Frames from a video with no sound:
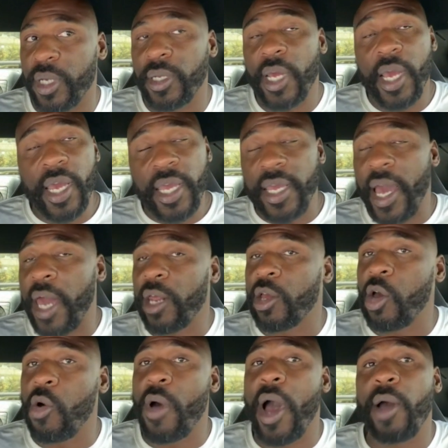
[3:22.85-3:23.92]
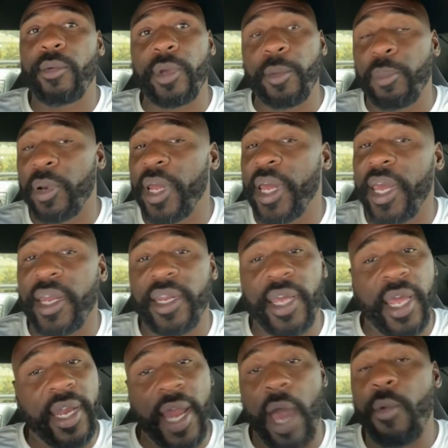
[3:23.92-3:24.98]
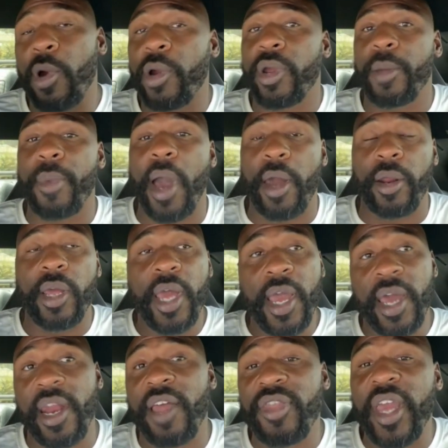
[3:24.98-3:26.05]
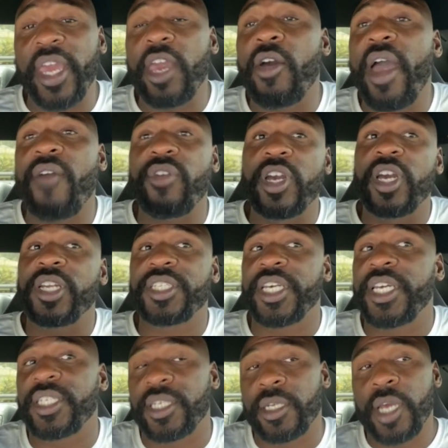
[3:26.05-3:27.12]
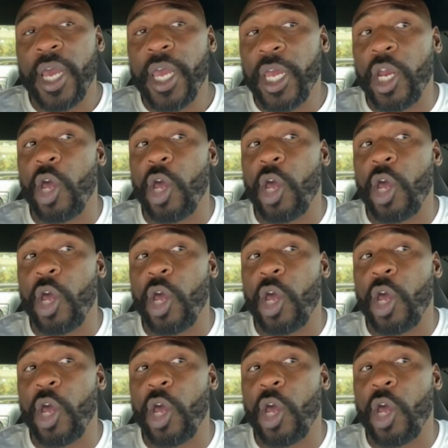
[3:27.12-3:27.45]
But he got to go out and play and not worry about it. And I think he'll have a good season.